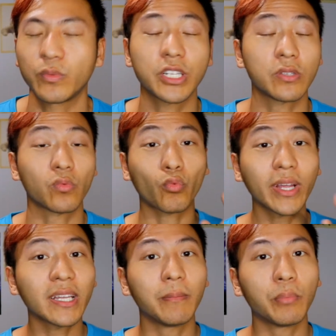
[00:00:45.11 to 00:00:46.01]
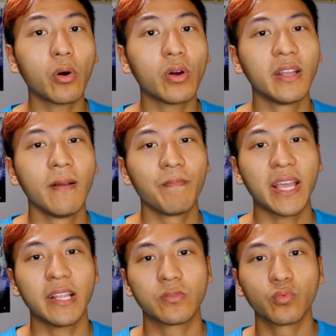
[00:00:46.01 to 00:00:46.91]
which is really important
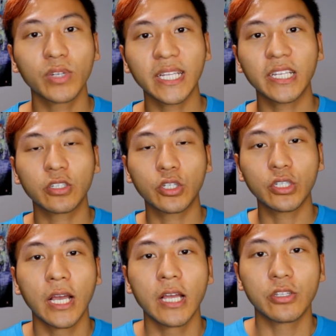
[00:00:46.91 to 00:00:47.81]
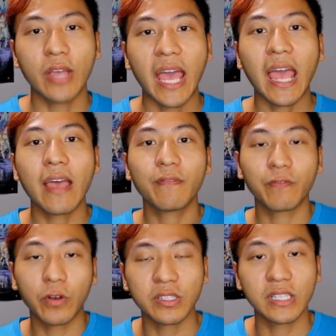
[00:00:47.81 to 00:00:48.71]
and it's really good to have
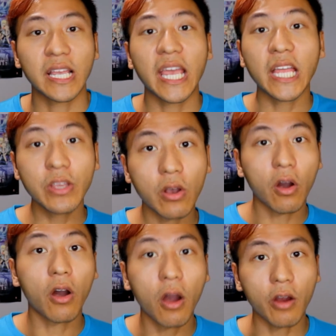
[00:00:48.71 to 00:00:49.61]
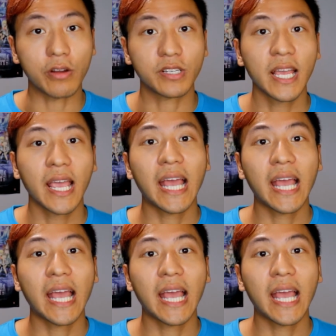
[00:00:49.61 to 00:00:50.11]
verses in your heart